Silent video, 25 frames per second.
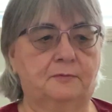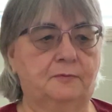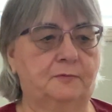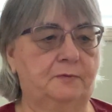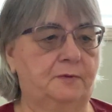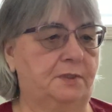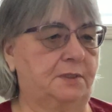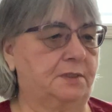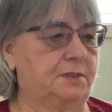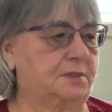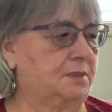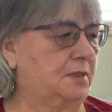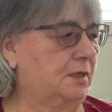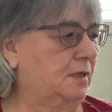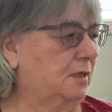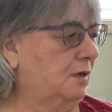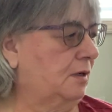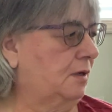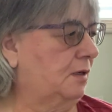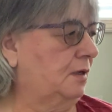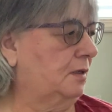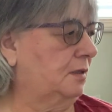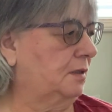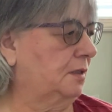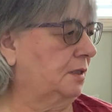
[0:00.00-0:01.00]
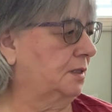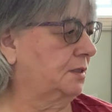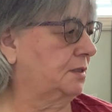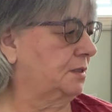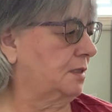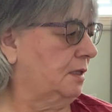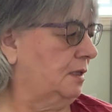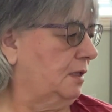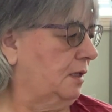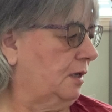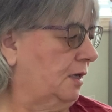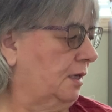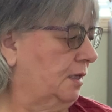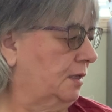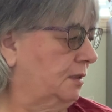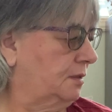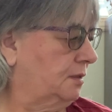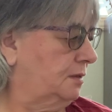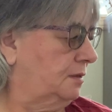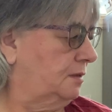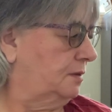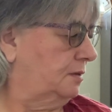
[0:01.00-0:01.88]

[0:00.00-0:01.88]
Well, it's not all, that's a lot.